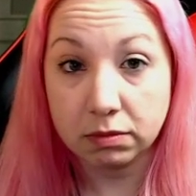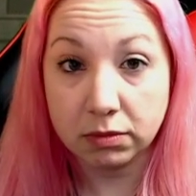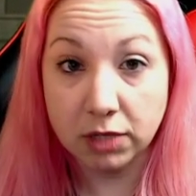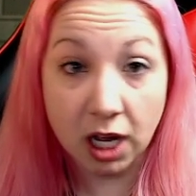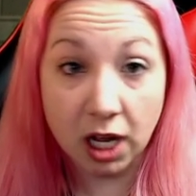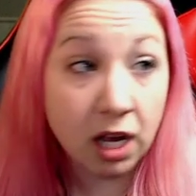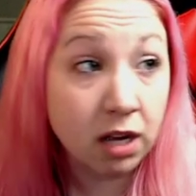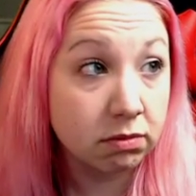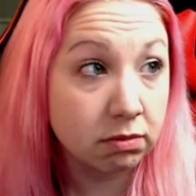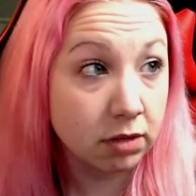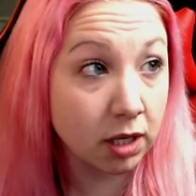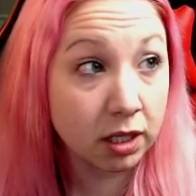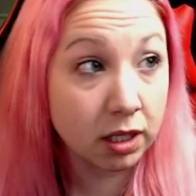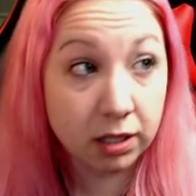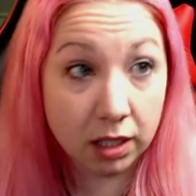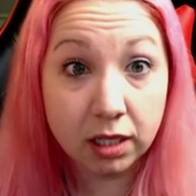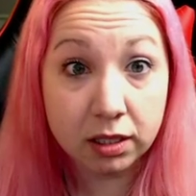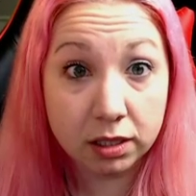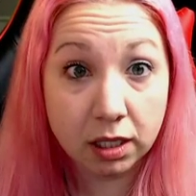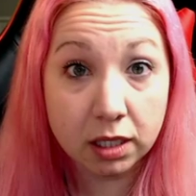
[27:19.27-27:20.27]
Yeah,
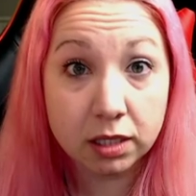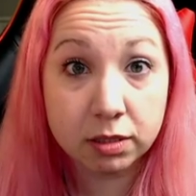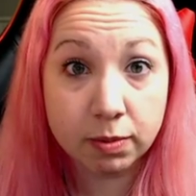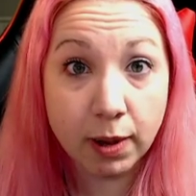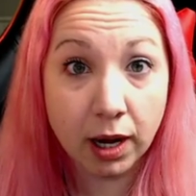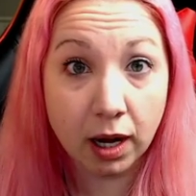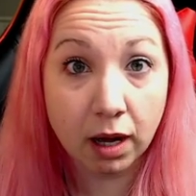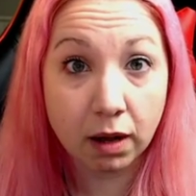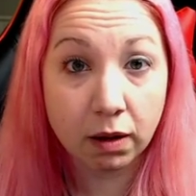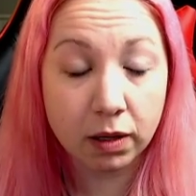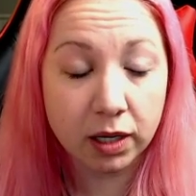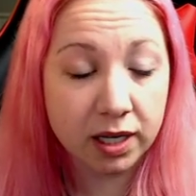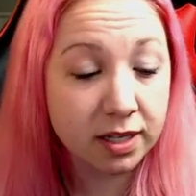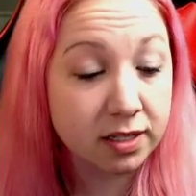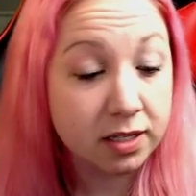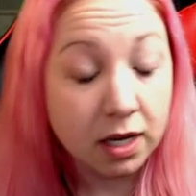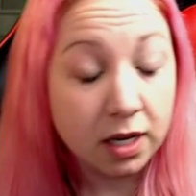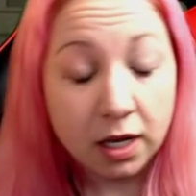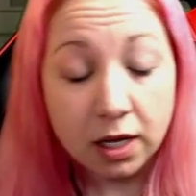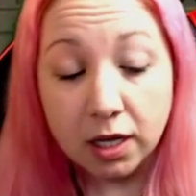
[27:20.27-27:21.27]
that's about how it is.